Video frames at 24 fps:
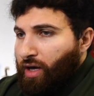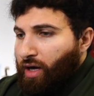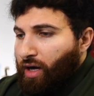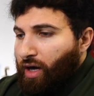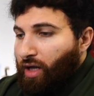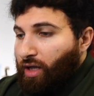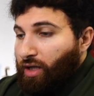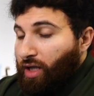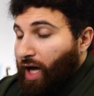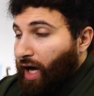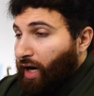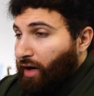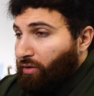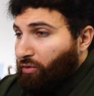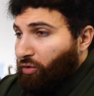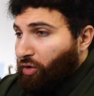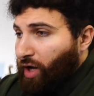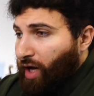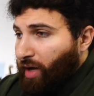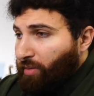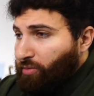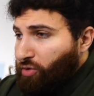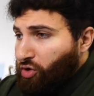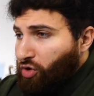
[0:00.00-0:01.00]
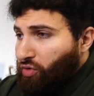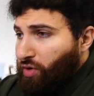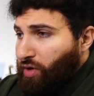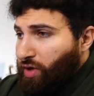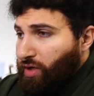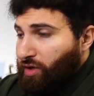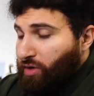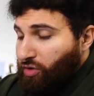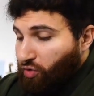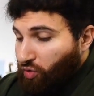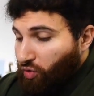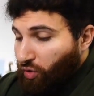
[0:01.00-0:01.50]
A lot of what I'm
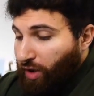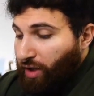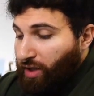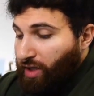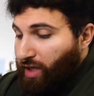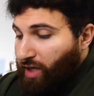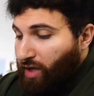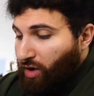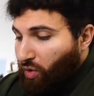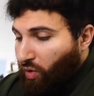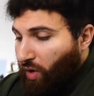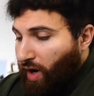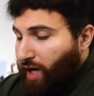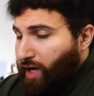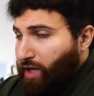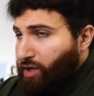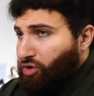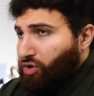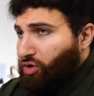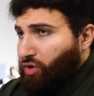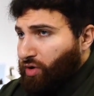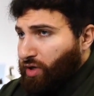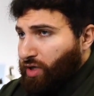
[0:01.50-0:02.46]
doing is really a wager,